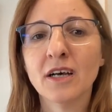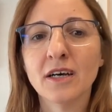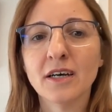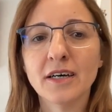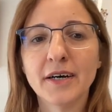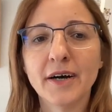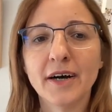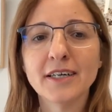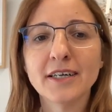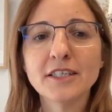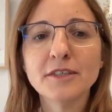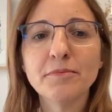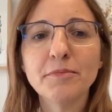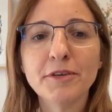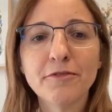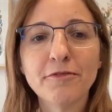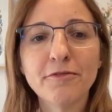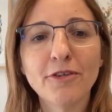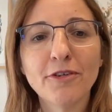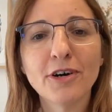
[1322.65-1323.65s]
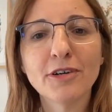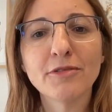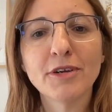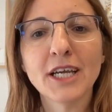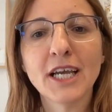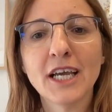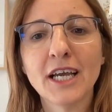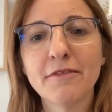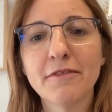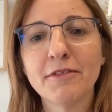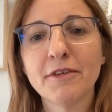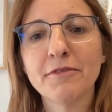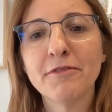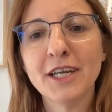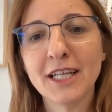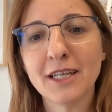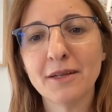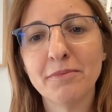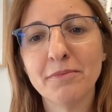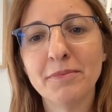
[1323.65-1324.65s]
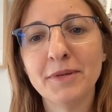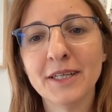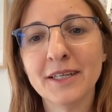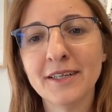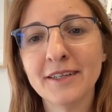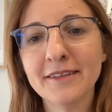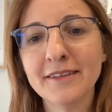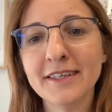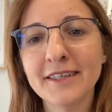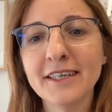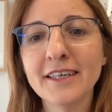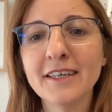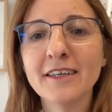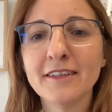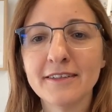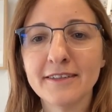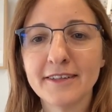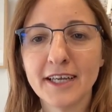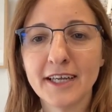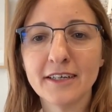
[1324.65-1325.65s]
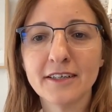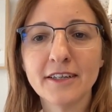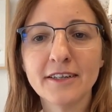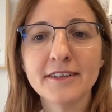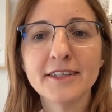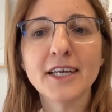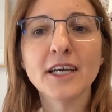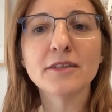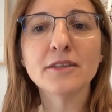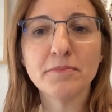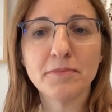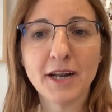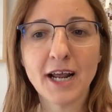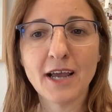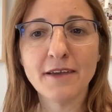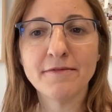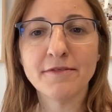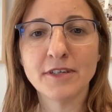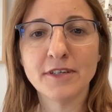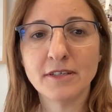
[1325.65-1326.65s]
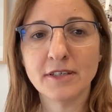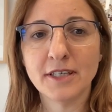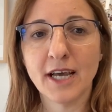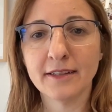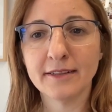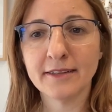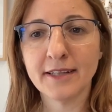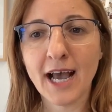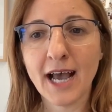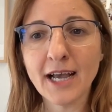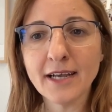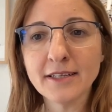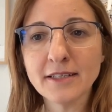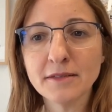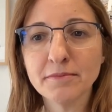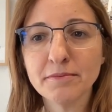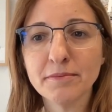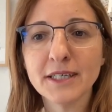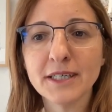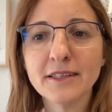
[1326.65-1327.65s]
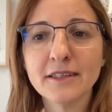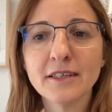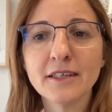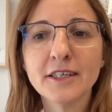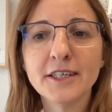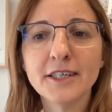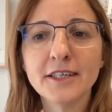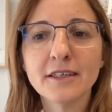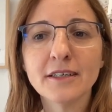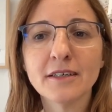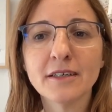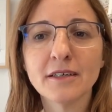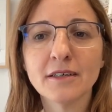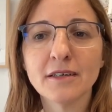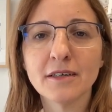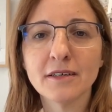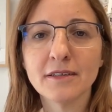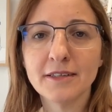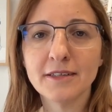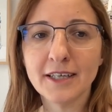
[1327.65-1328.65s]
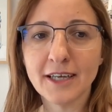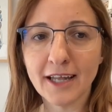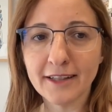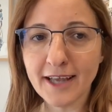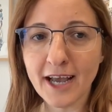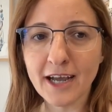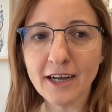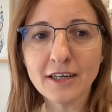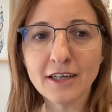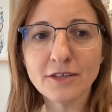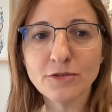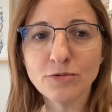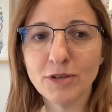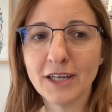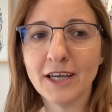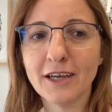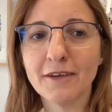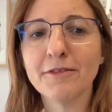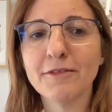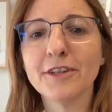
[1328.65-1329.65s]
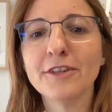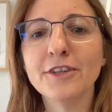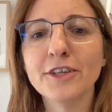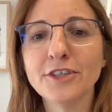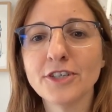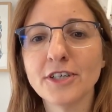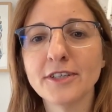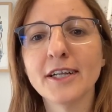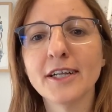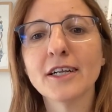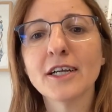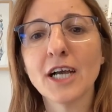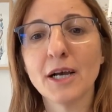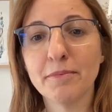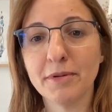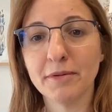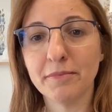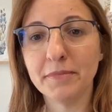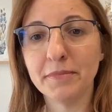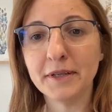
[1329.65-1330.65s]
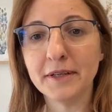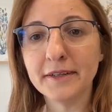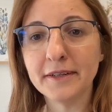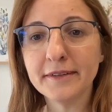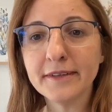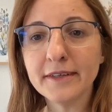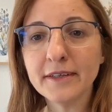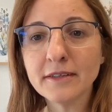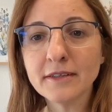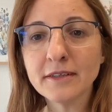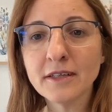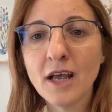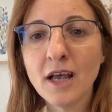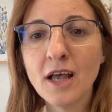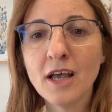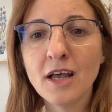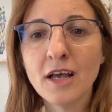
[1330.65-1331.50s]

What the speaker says: As before, we have availability, integrity, and privacy attacks, but the attackers will have additional capabilities.